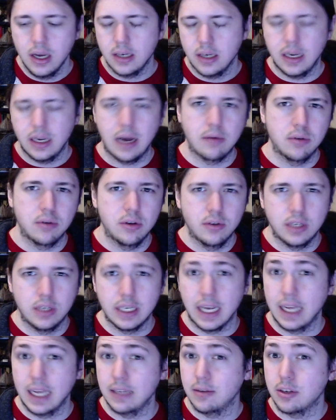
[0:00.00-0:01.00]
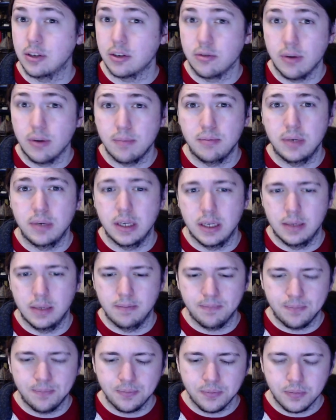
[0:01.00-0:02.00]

Now we're using Enscripten,